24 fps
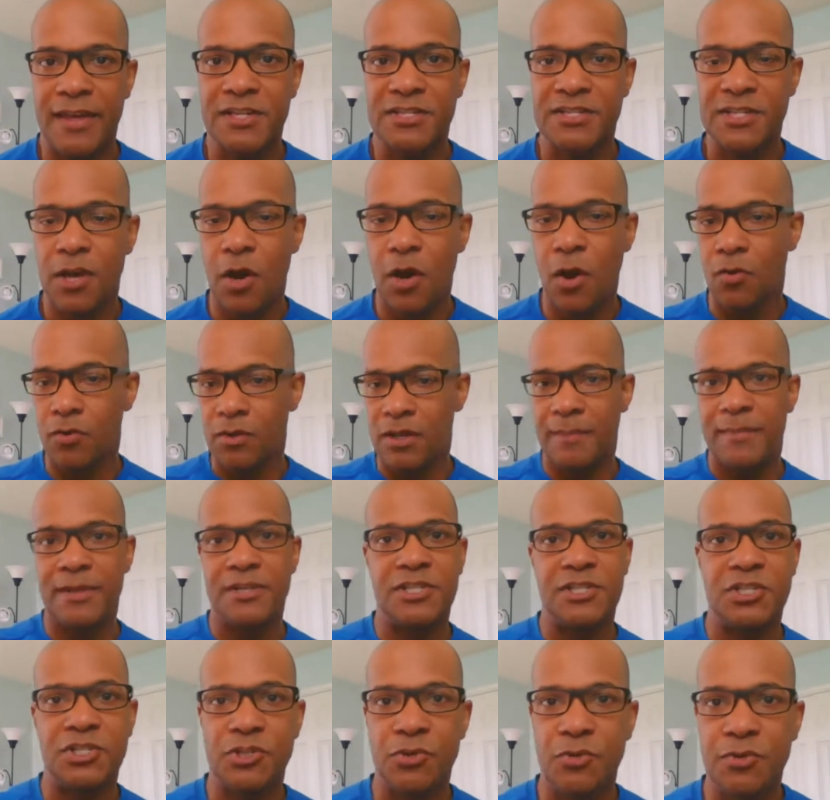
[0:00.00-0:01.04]
They just say, oh, let
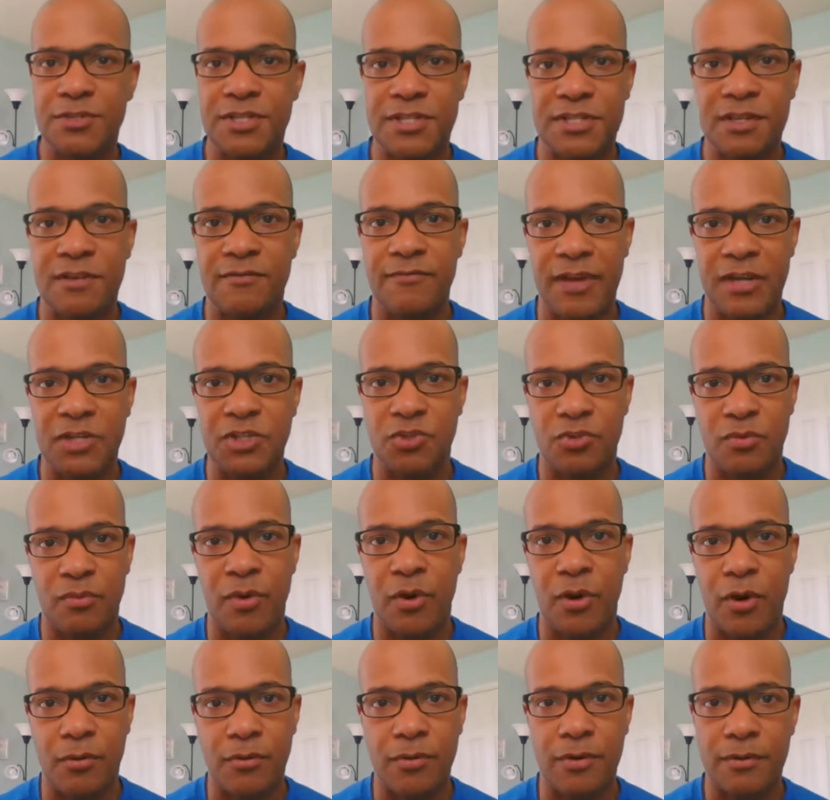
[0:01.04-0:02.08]
me just choose this
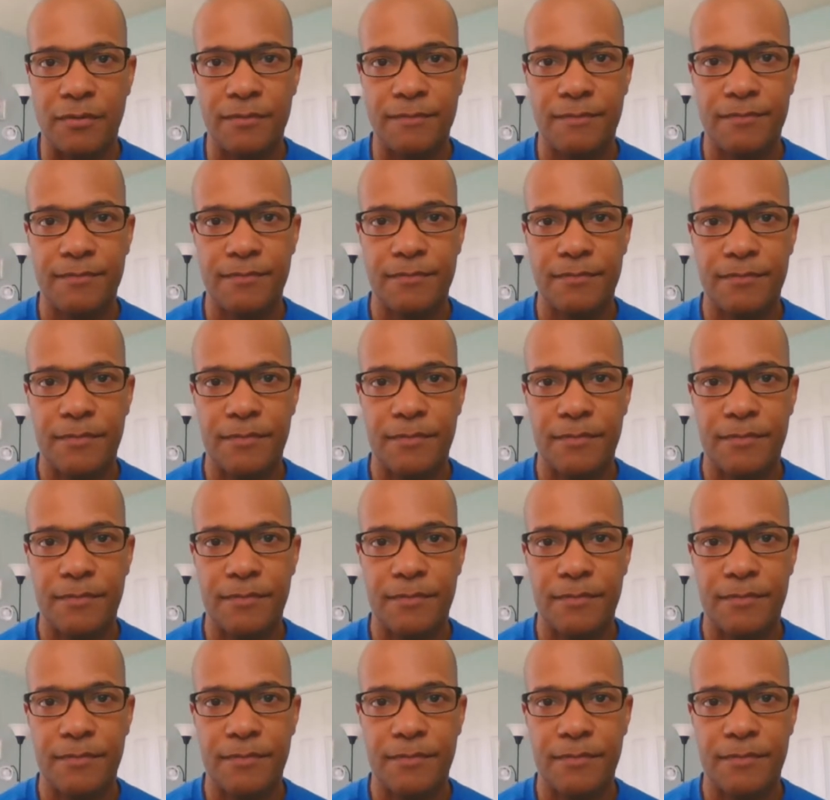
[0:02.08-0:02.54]
conventional borrower.